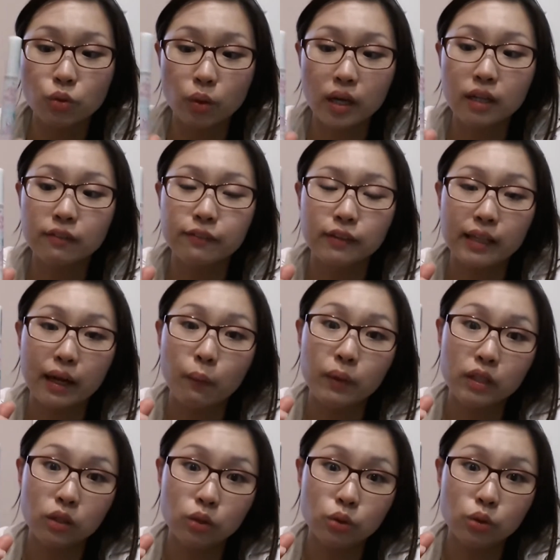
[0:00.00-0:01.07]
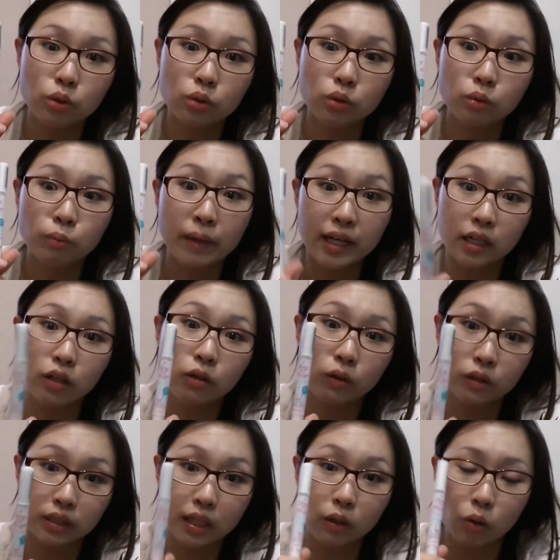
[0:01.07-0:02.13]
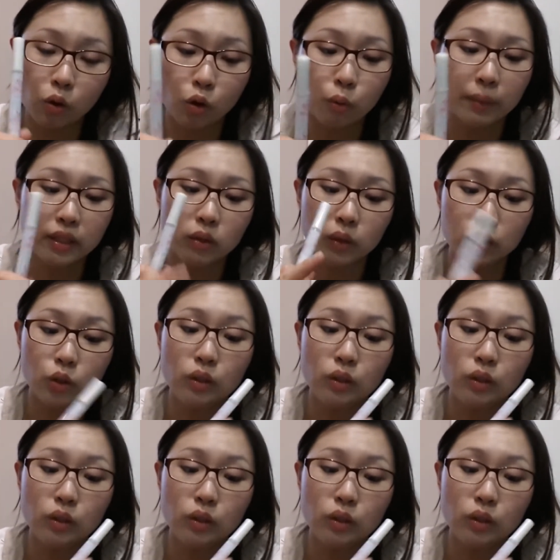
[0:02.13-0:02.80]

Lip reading: great for like when you do manicures at home and you